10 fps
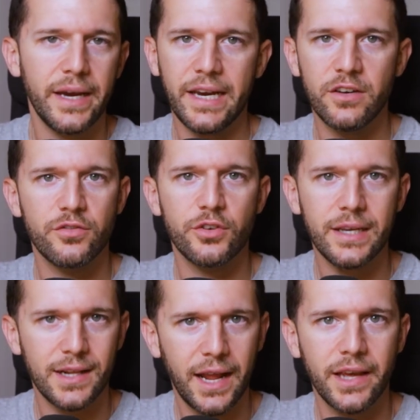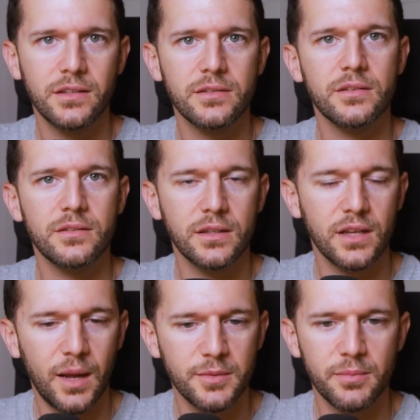every client that
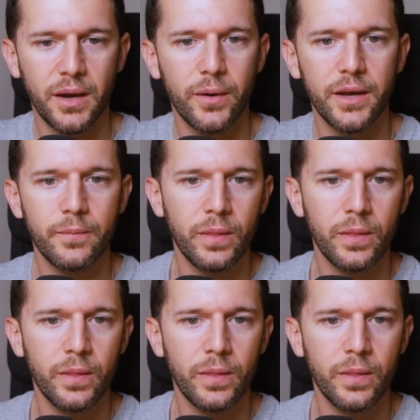comes my way.